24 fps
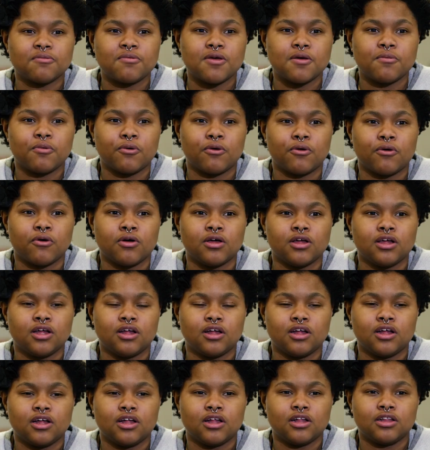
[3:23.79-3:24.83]
people
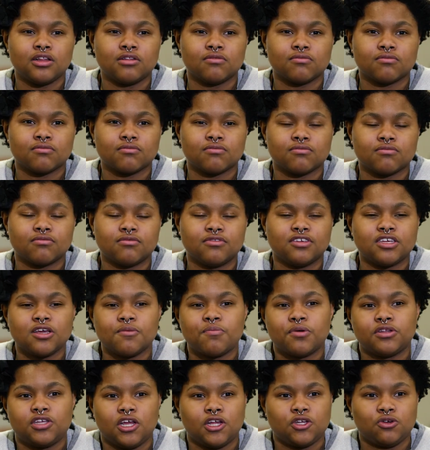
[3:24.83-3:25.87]
see
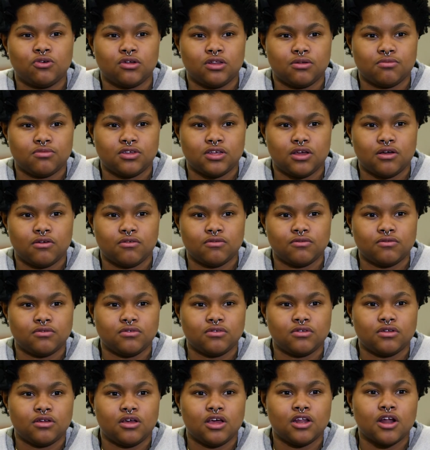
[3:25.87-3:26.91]
potential in themselves.
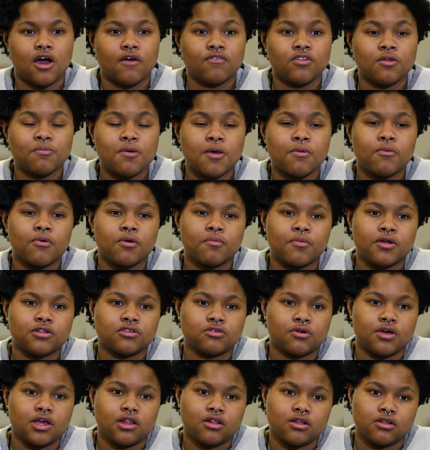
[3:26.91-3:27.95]
And often people with
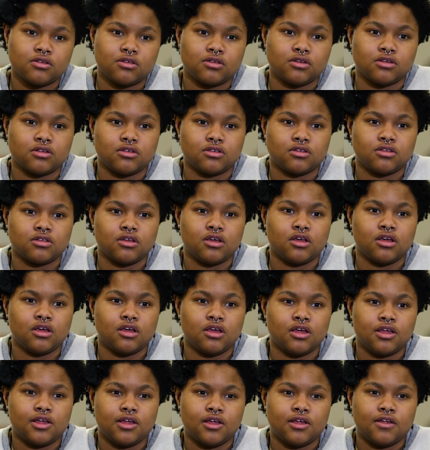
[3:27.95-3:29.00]
mental illnesses,
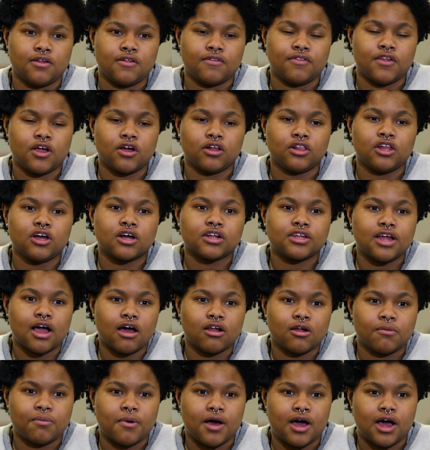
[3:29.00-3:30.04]
they're looked
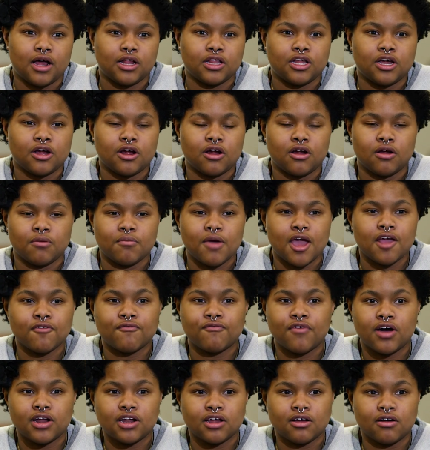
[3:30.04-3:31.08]
down upon, they're made
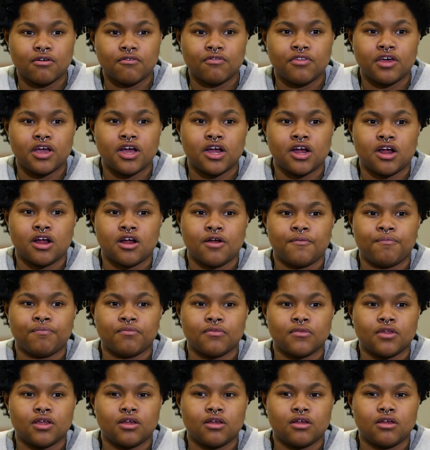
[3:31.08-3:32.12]
fun of, they're
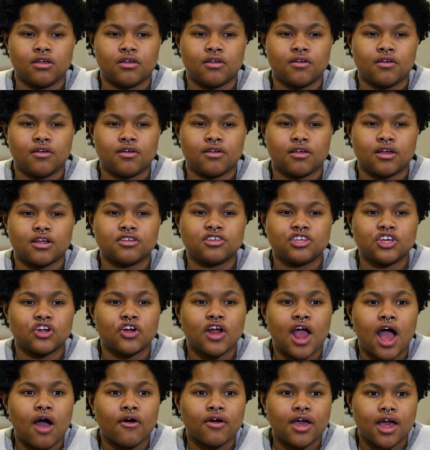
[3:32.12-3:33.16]

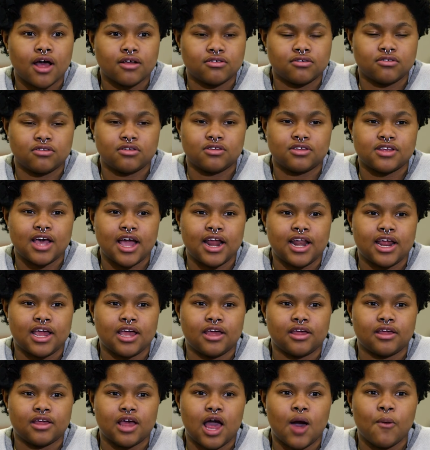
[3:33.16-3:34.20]
considered outcasts in society.
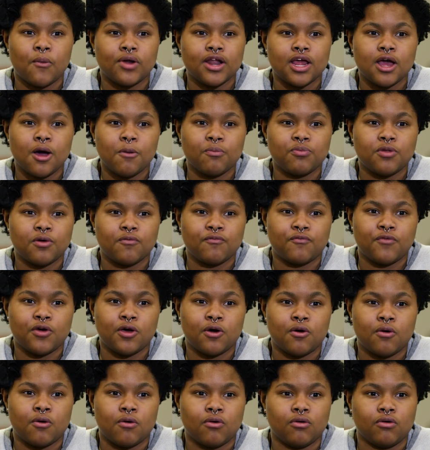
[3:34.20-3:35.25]
I want to help them
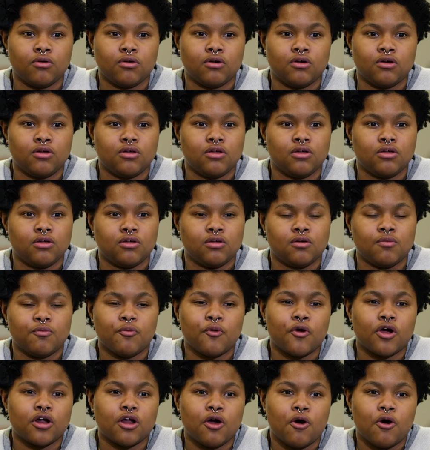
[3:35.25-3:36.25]
feel more at